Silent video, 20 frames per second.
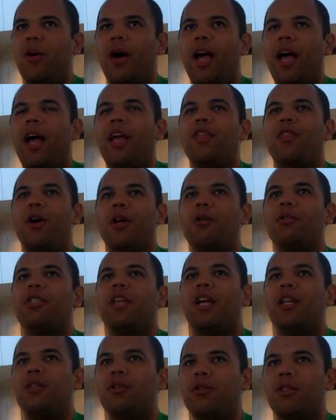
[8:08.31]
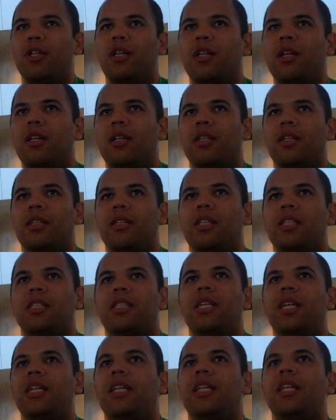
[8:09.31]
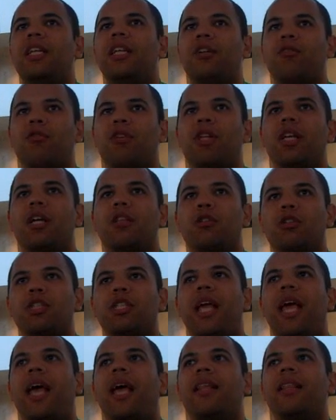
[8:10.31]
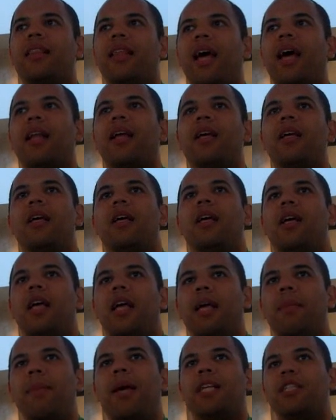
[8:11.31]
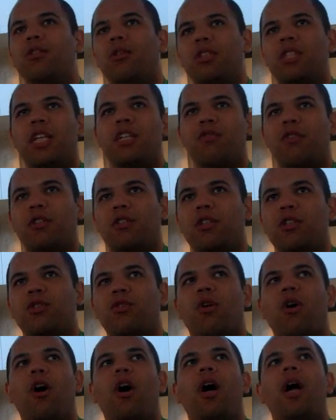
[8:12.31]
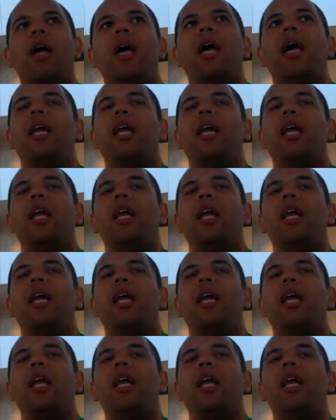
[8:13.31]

I thought he was kind of new to the scene, and he didn't really understand that it makes no sense for us to draw.